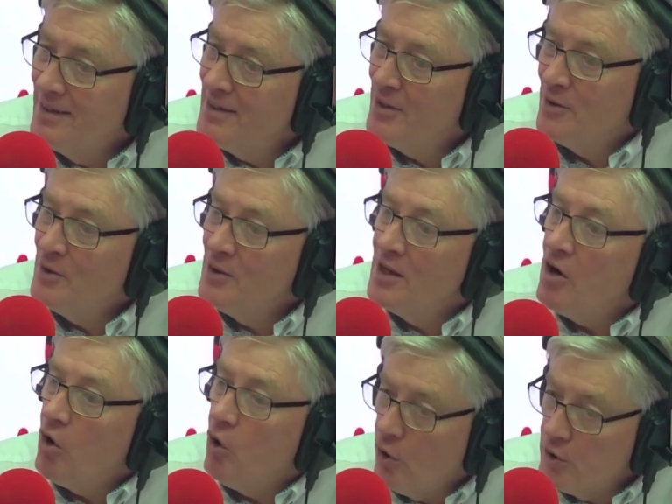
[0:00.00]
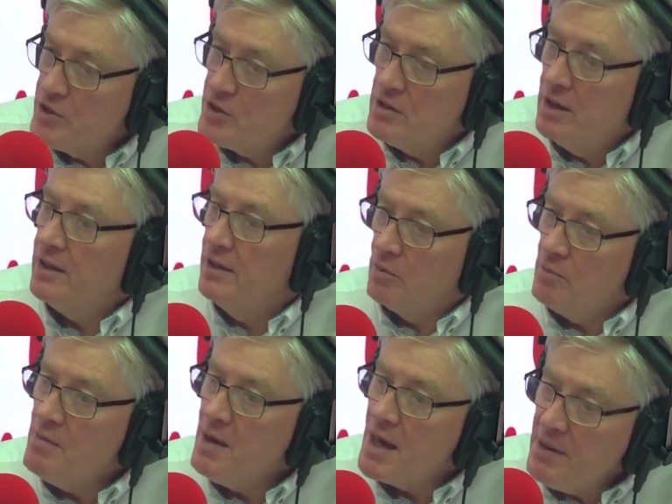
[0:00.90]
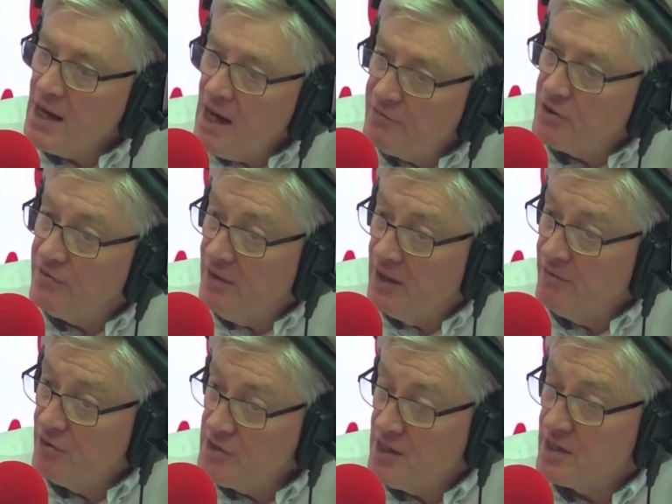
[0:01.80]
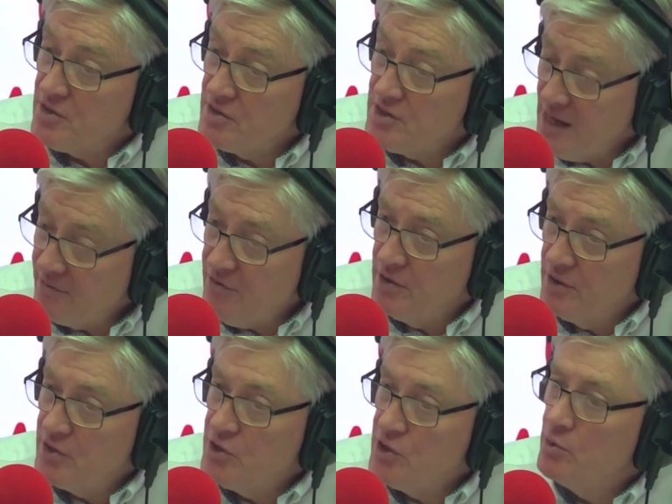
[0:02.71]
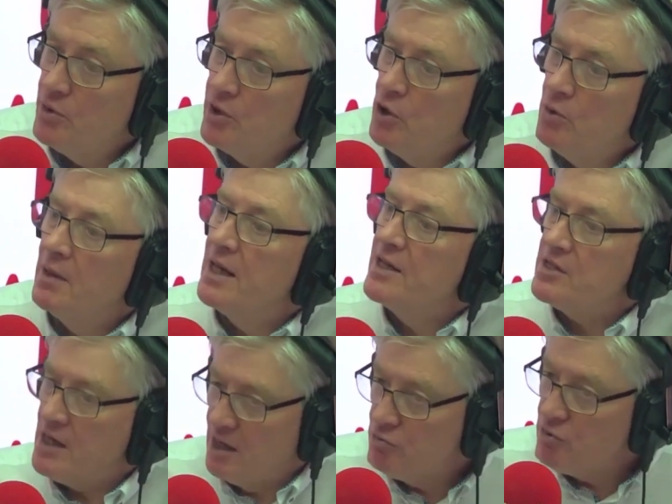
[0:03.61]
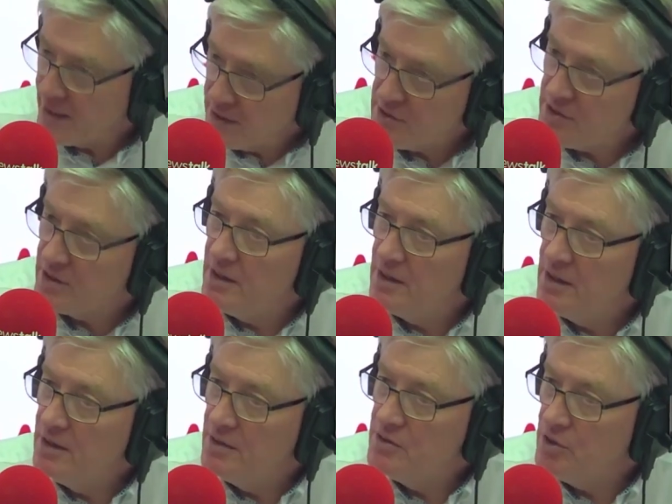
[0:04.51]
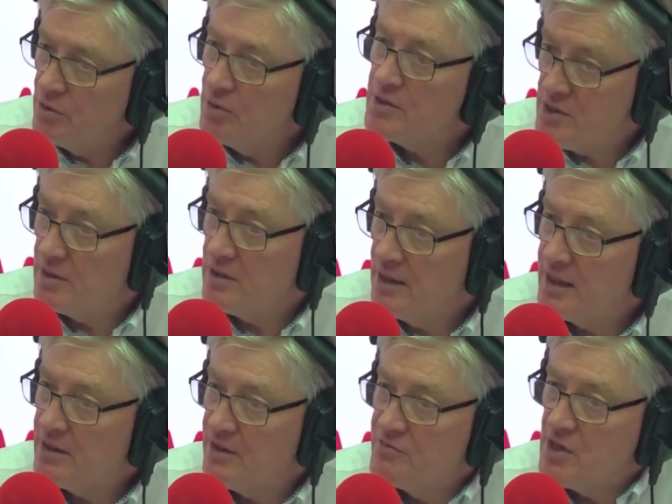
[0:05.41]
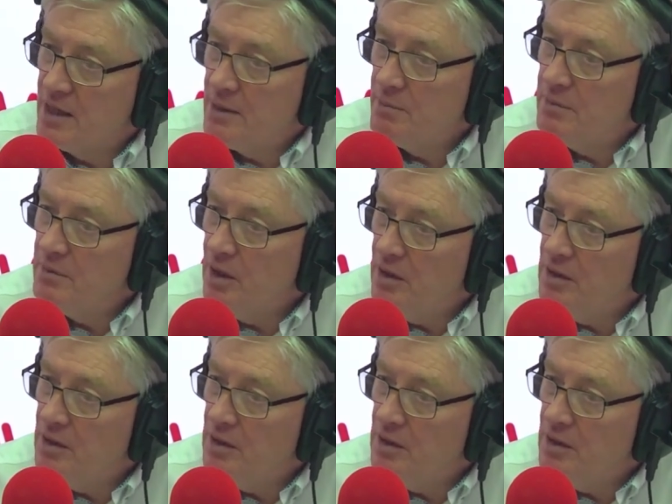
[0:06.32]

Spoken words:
you know, or, you know, maybe after 5 or 6 or 7 years you accumulate a right to a certain length of time